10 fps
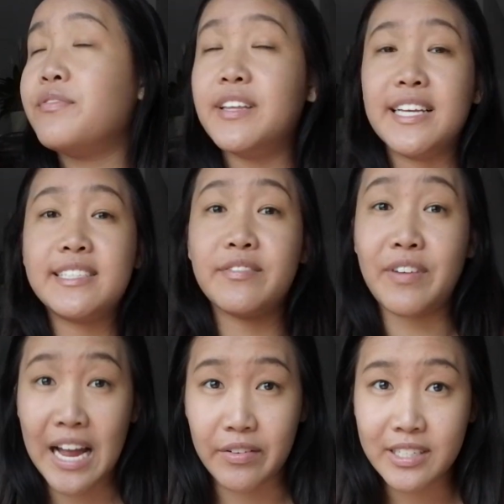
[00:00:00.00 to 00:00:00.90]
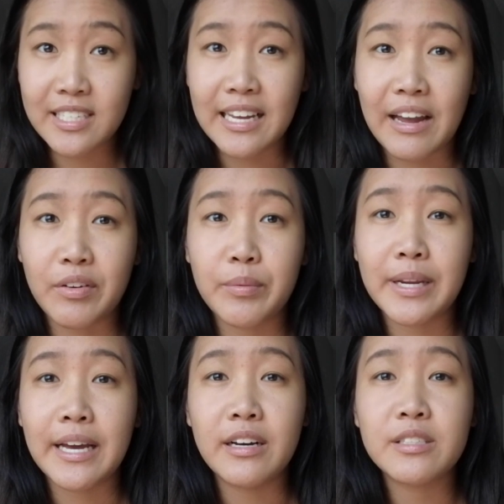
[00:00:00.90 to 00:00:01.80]
this virus like
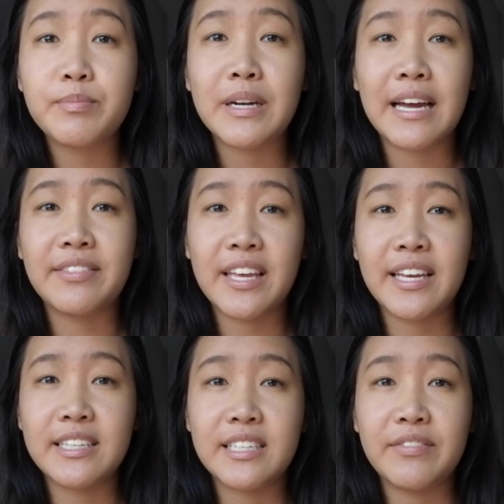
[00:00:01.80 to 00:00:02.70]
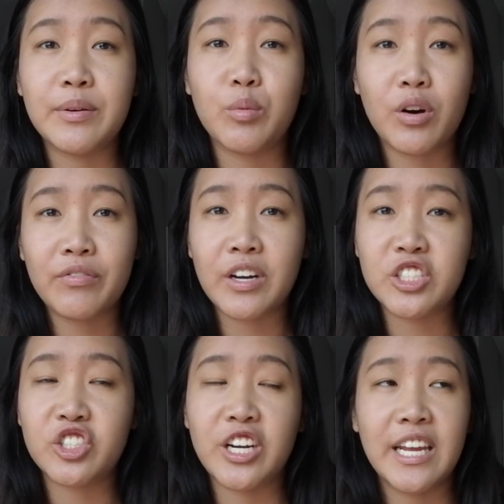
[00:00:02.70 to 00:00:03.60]
everybody else, but I think it's even more
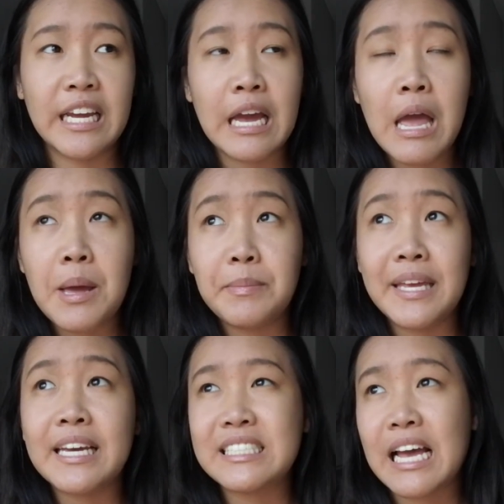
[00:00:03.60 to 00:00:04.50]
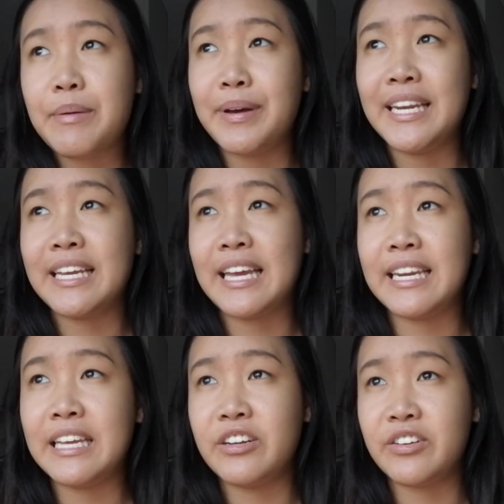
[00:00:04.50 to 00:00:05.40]
frustrating being a diabetic
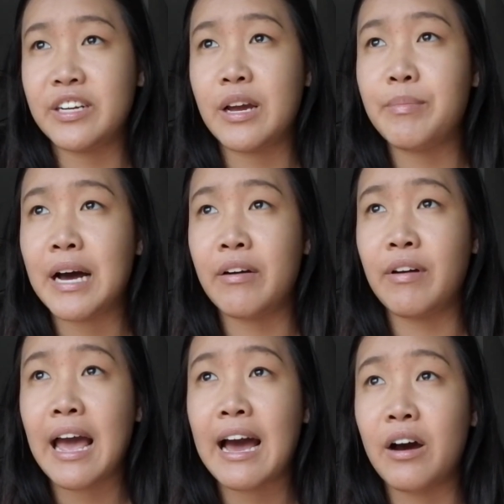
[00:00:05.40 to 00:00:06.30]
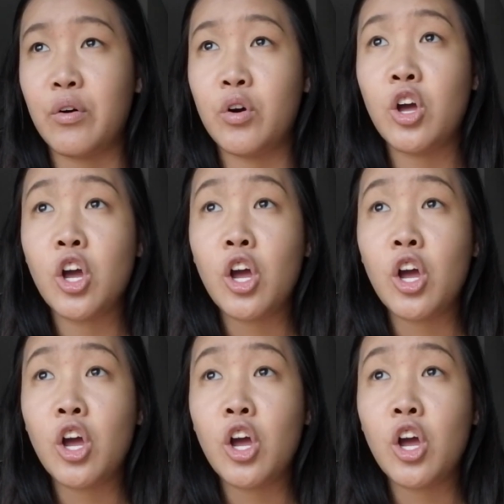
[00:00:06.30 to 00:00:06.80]
and hearing about how